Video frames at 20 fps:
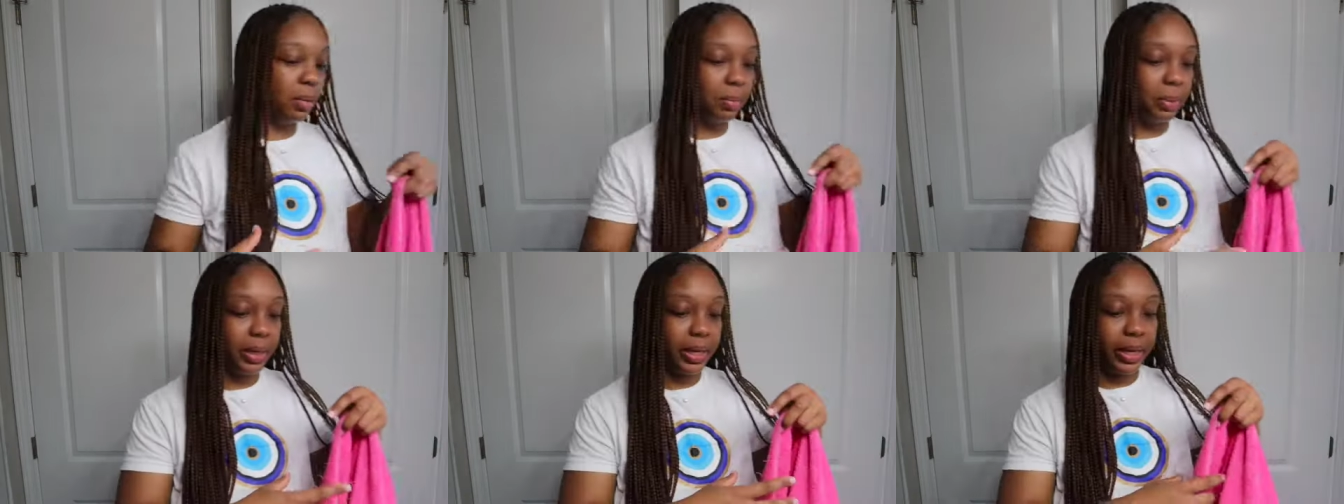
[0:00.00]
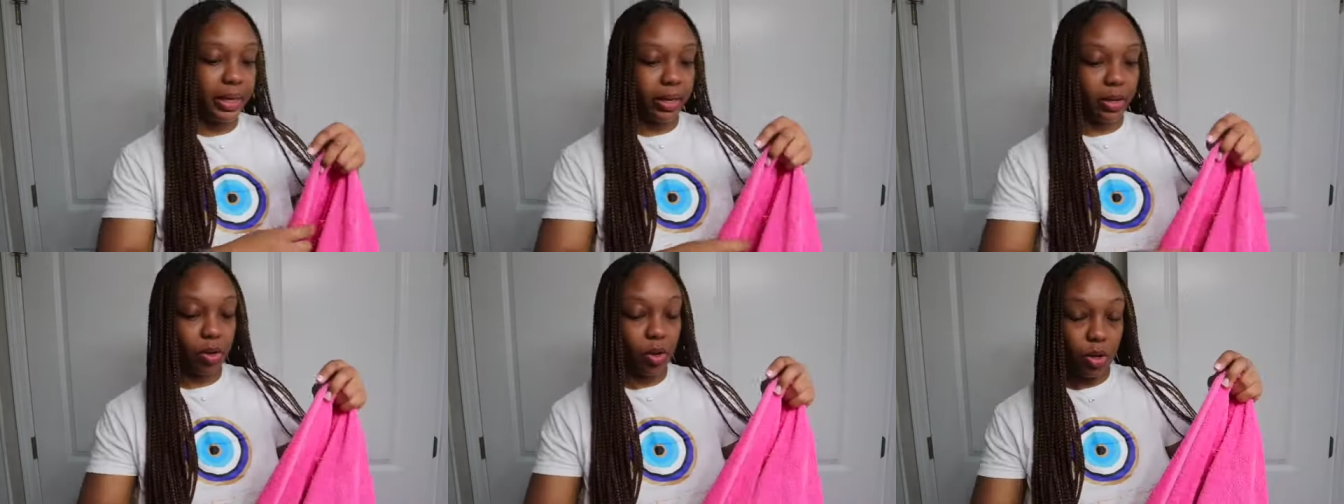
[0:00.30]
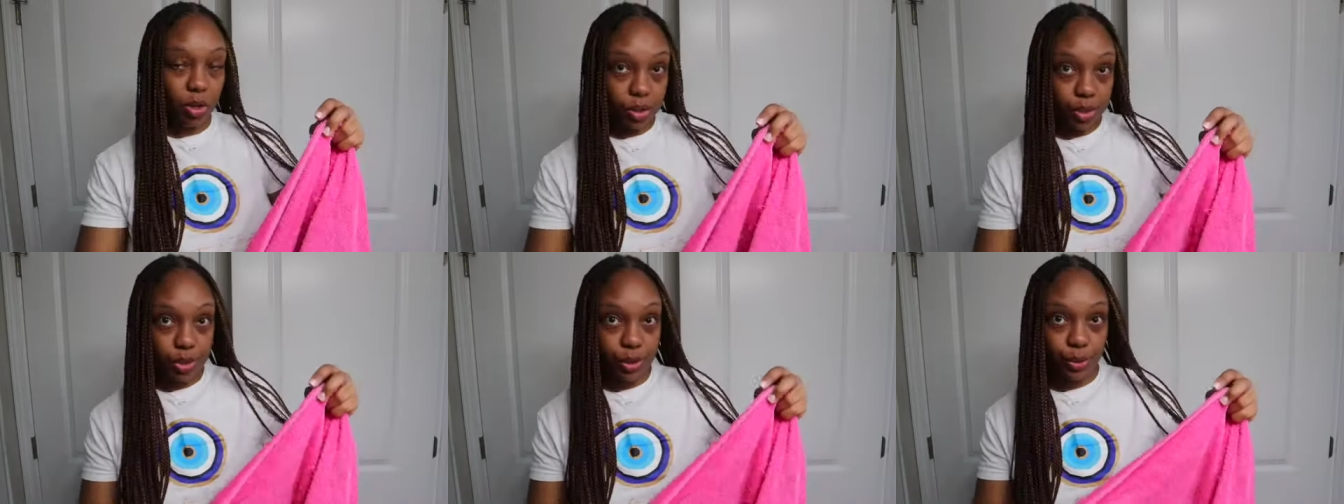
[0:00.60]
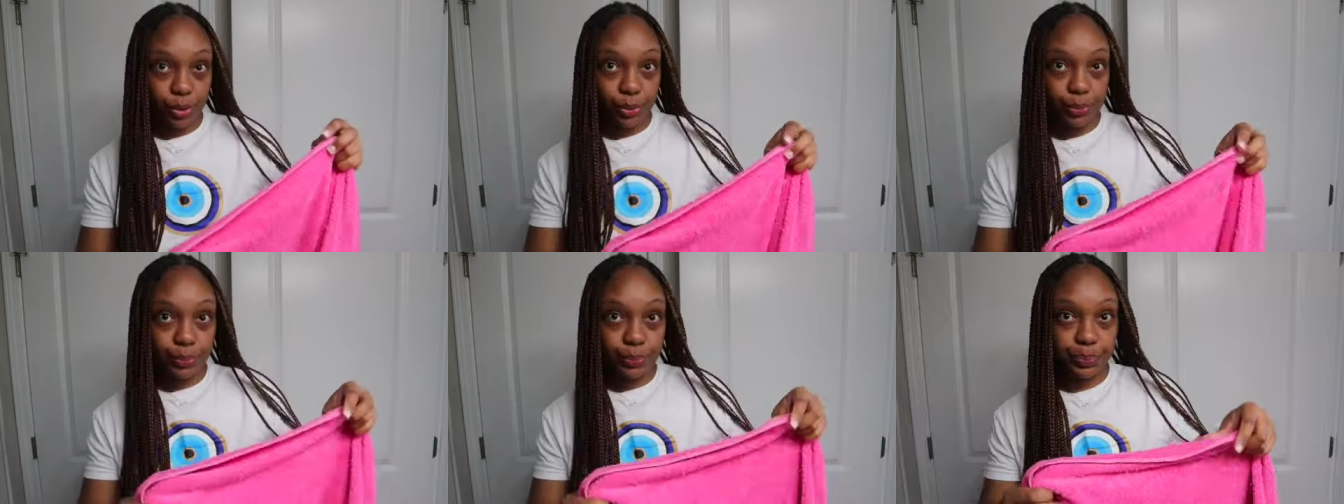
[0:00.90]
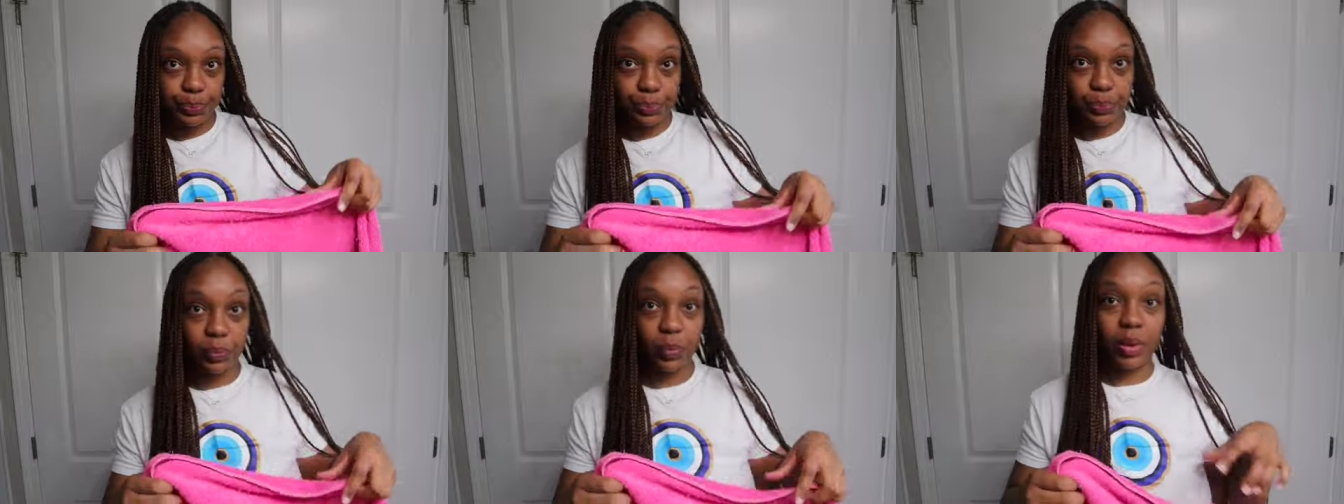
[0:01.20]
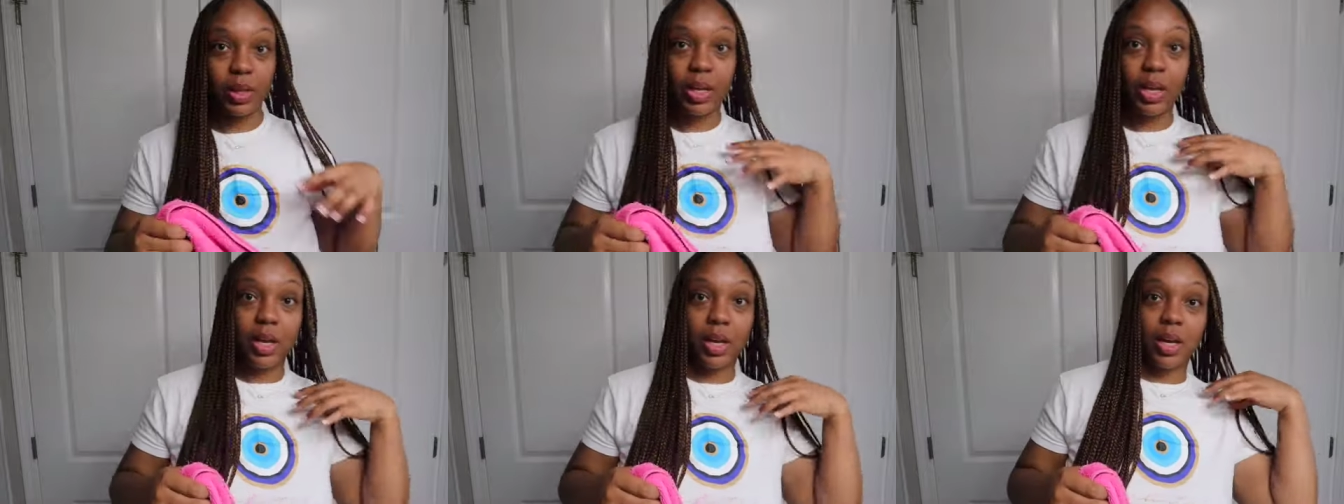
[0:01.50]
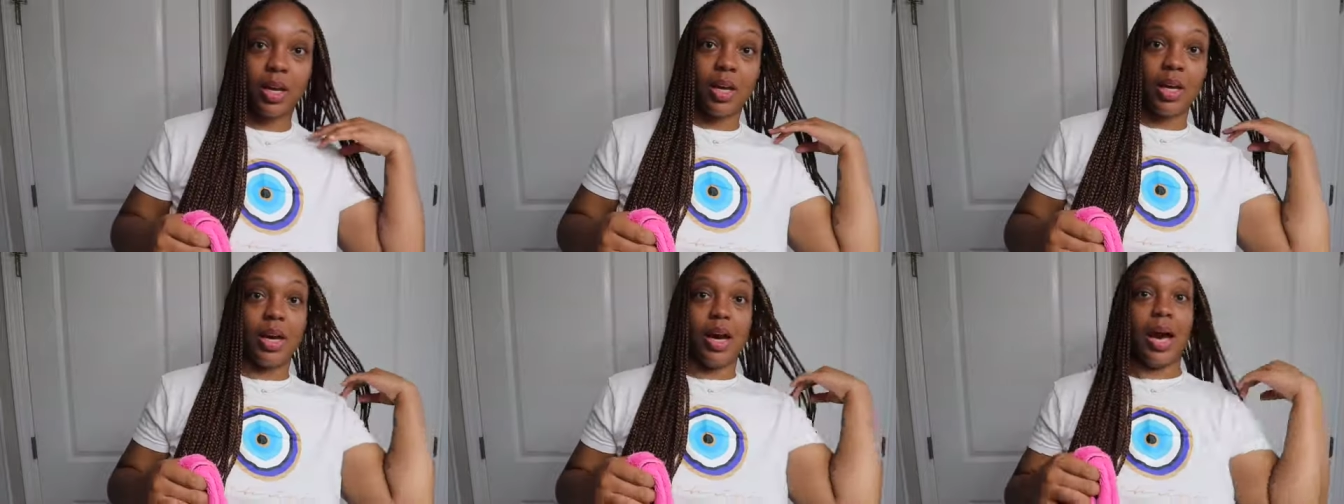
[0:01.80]
but yeah also
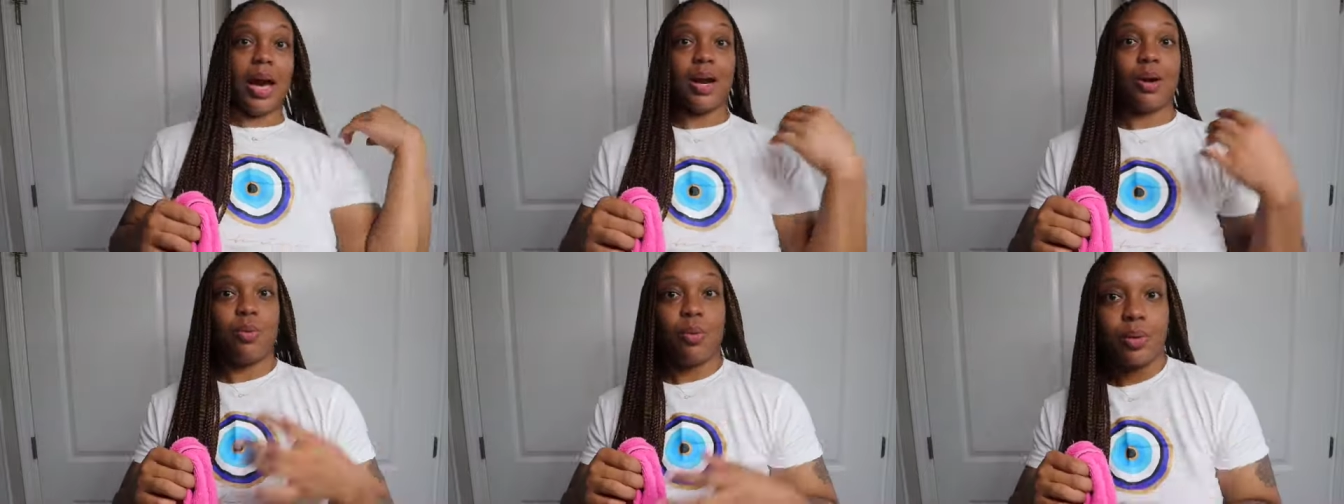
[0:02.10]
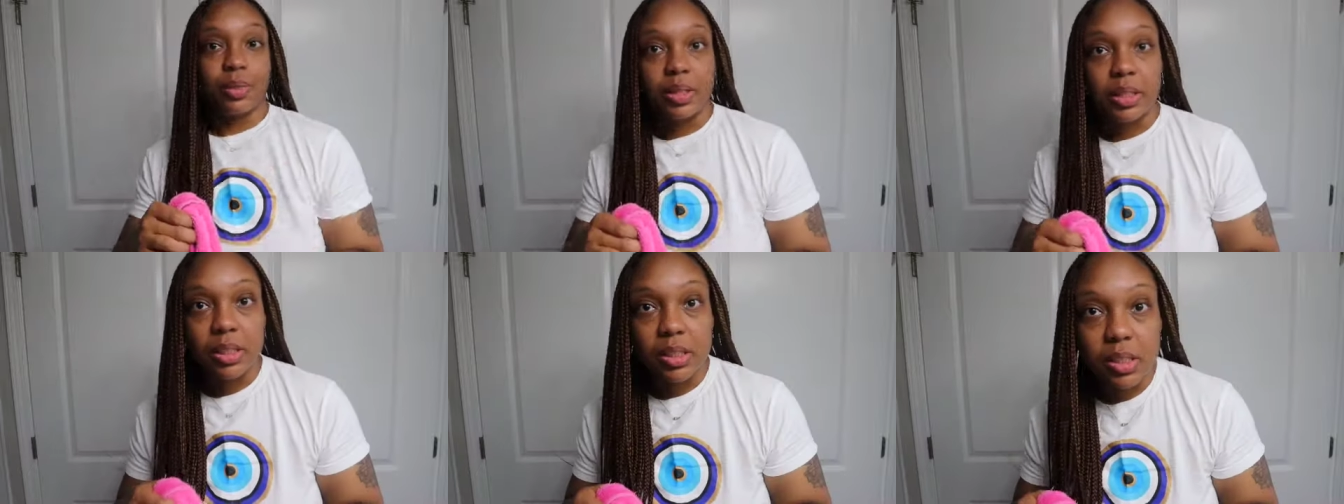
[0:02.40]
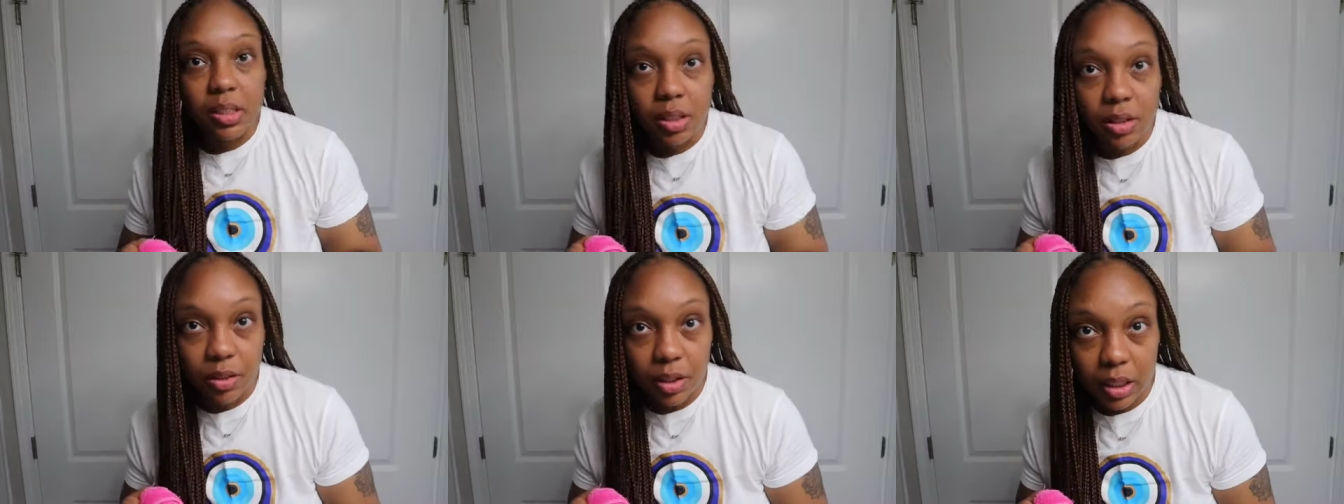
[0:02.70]
I don't want this